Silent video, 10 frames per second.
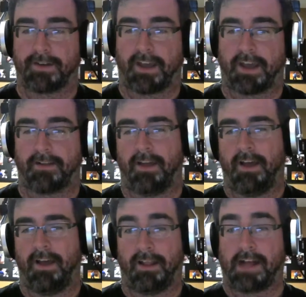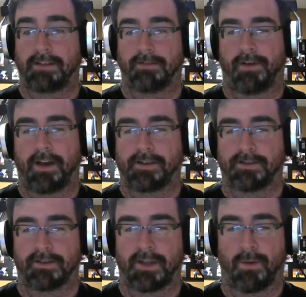to get lots of eyes
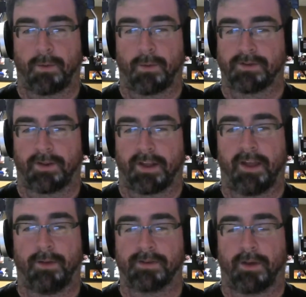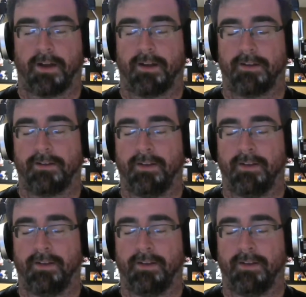to see what the hell was going on.